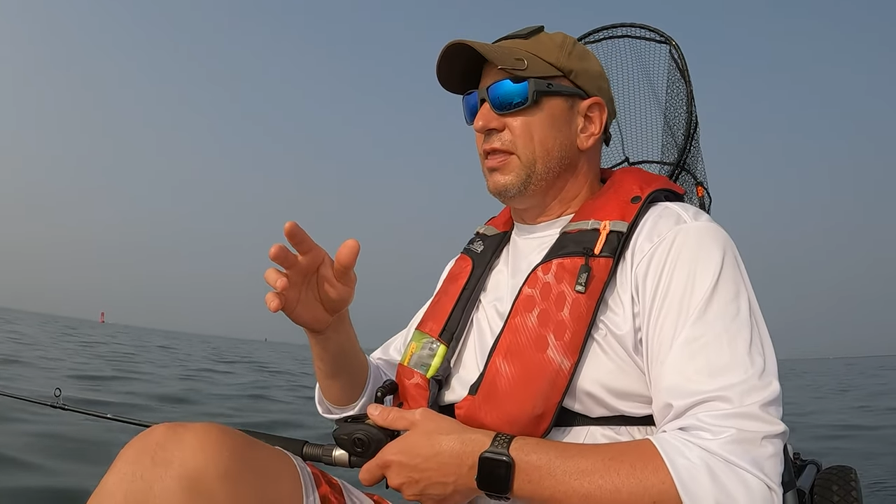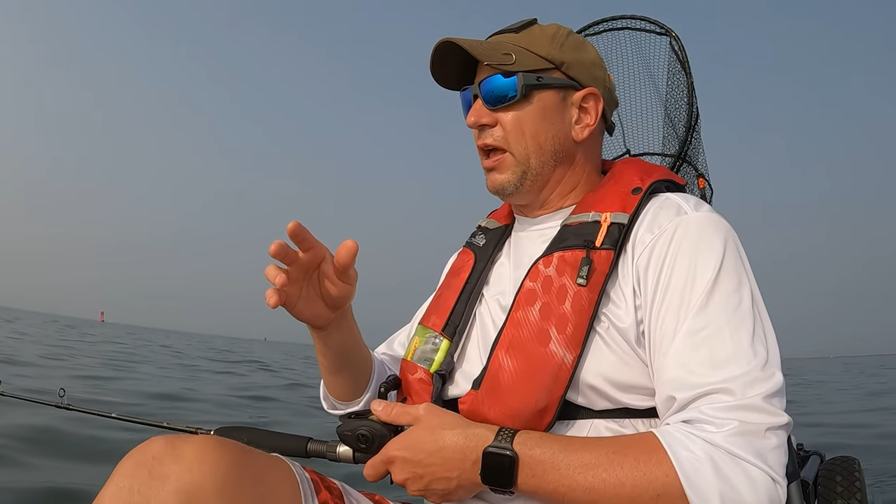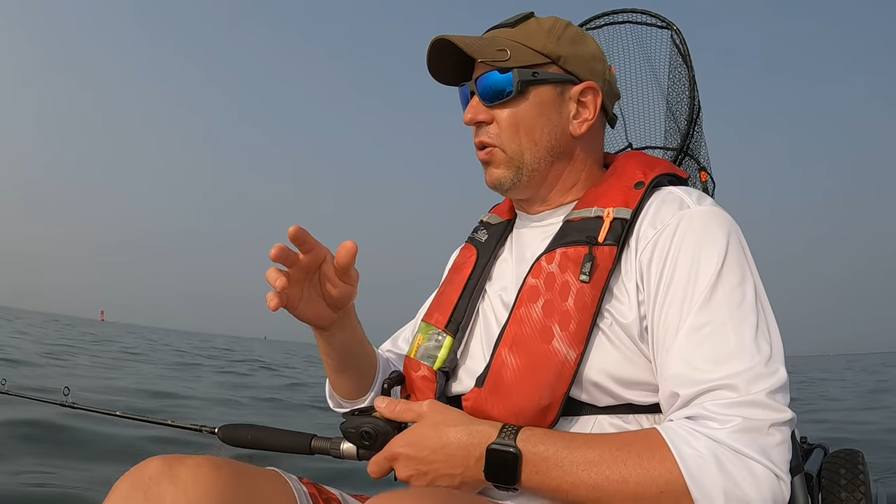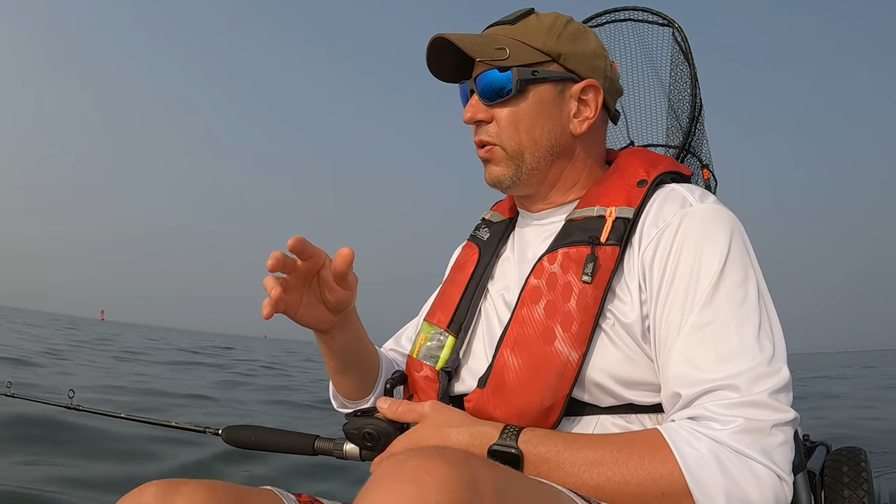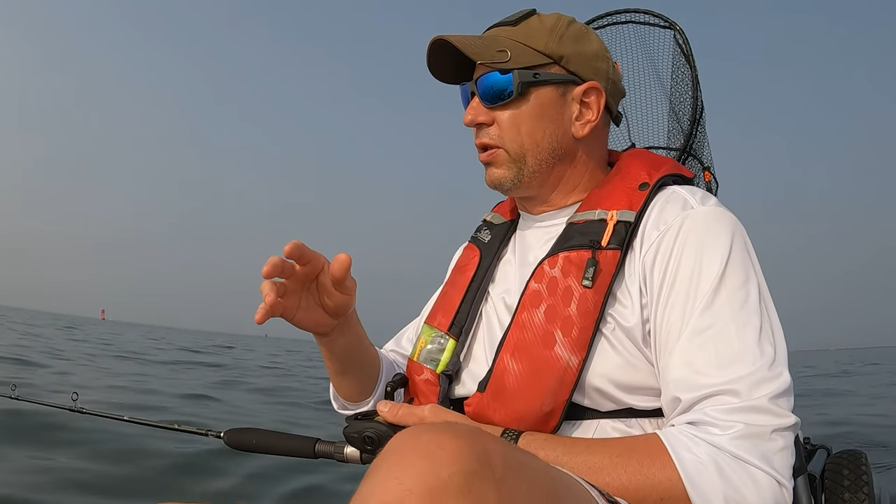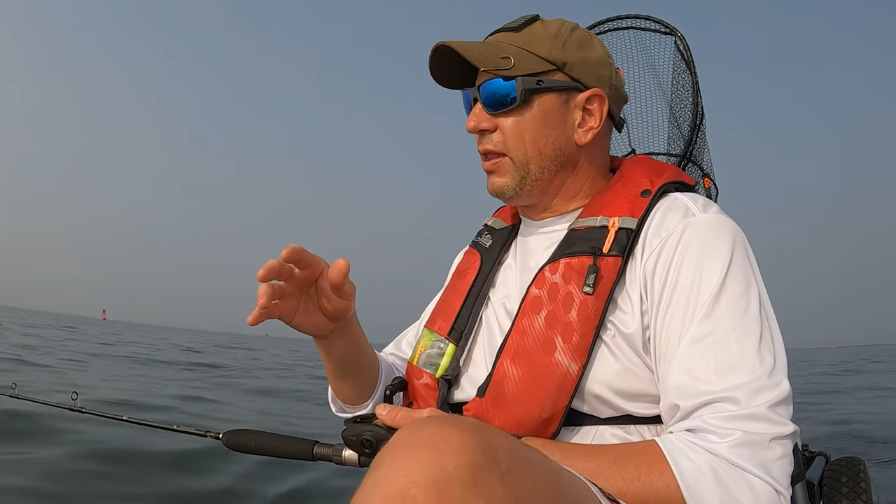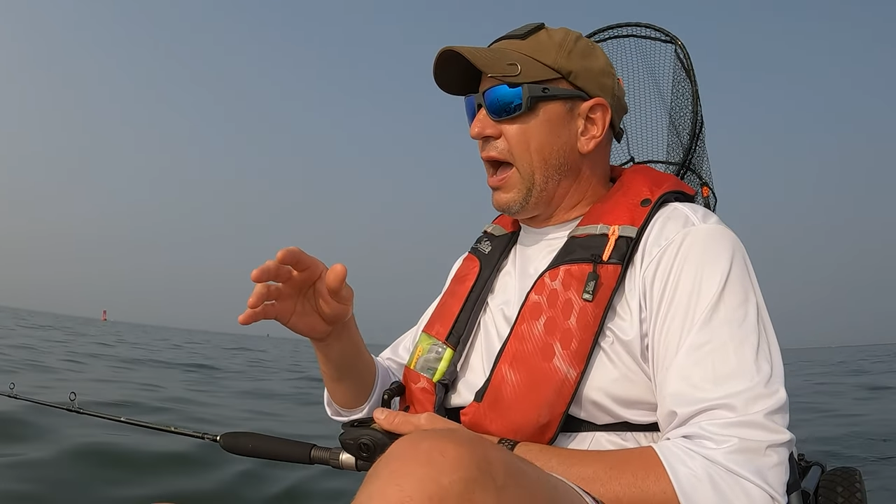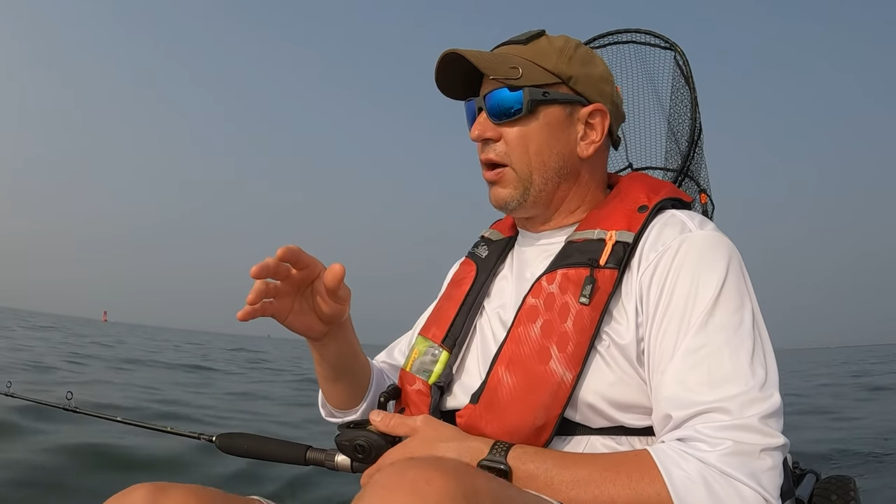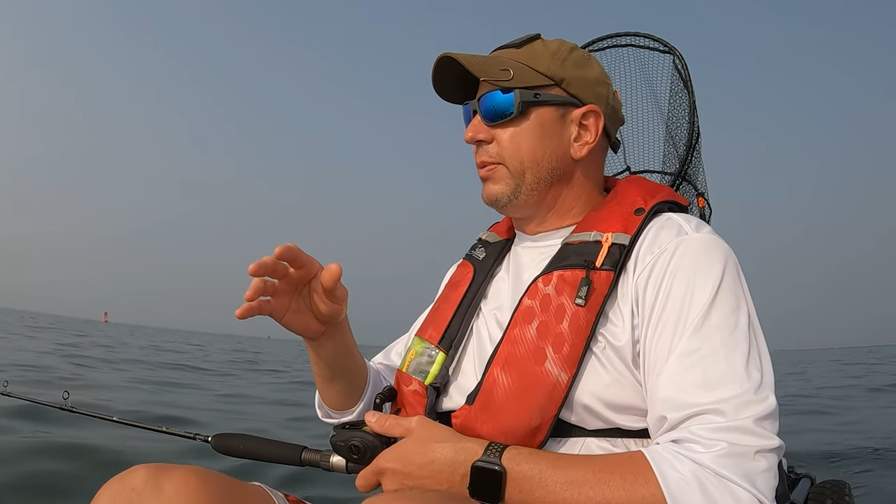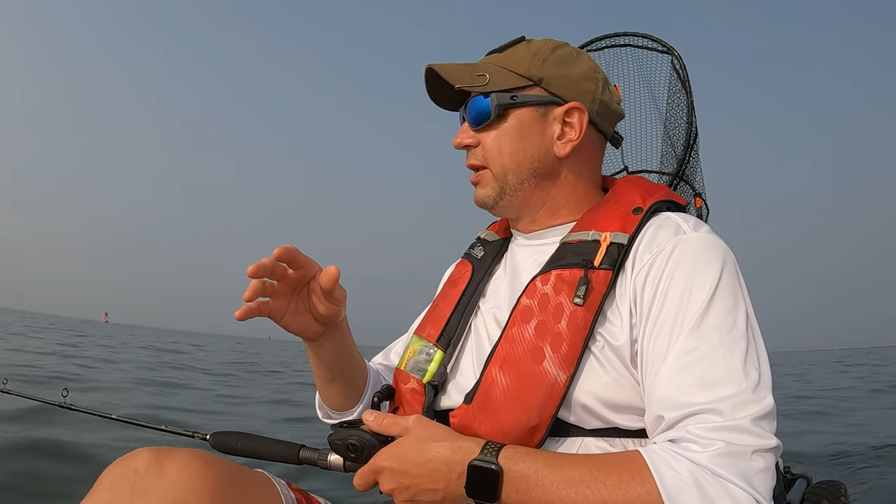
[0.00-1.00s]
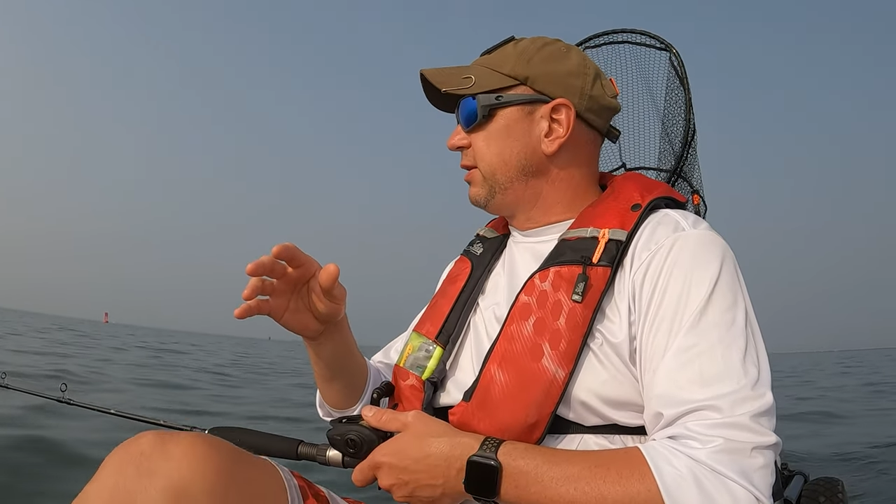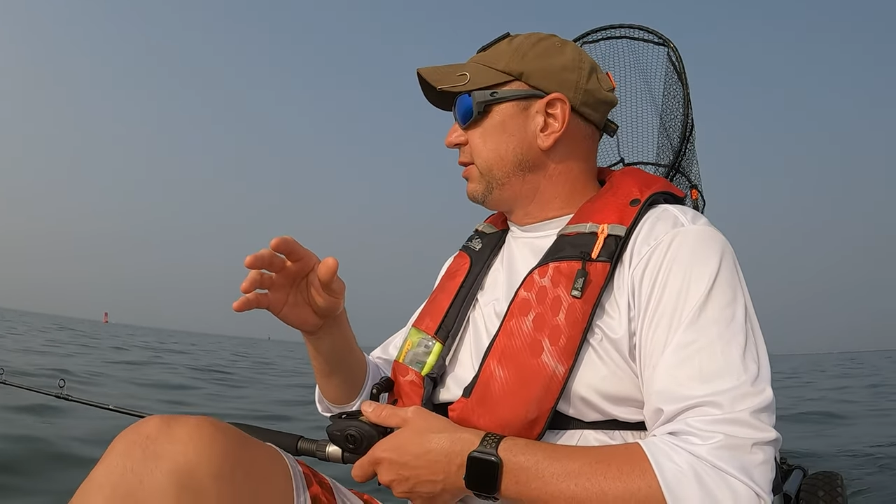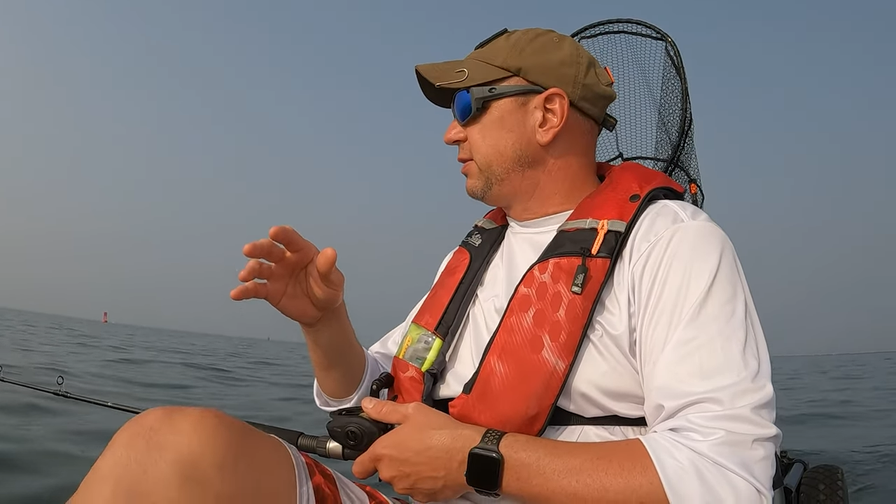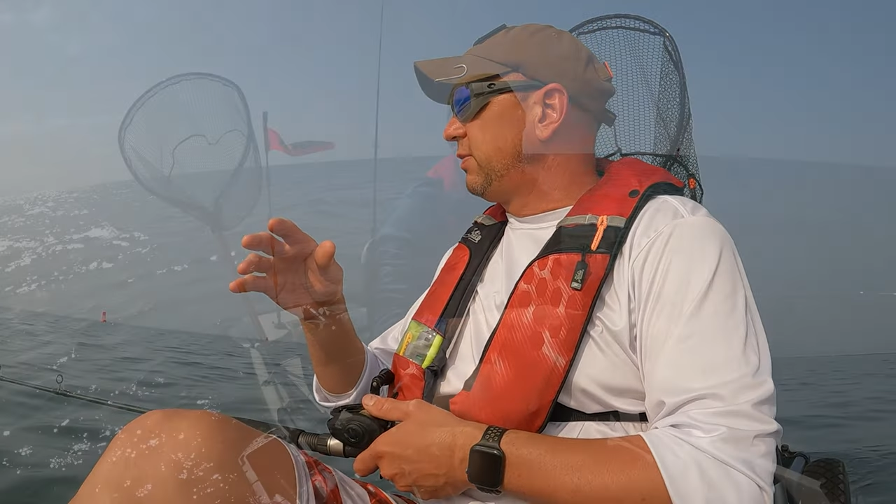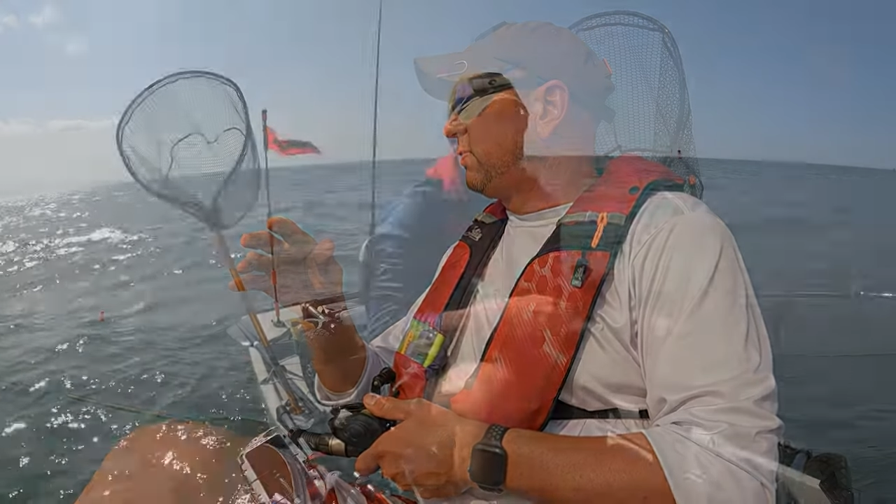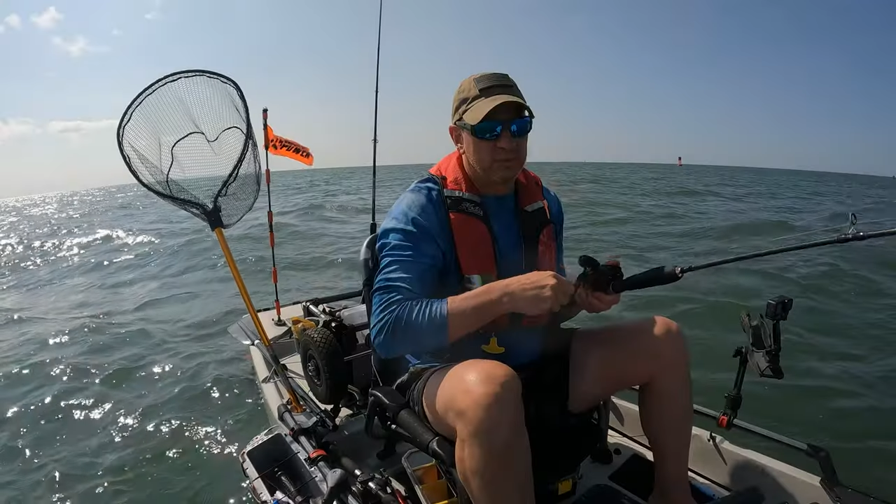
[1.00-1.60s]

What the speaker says: they don't allow me to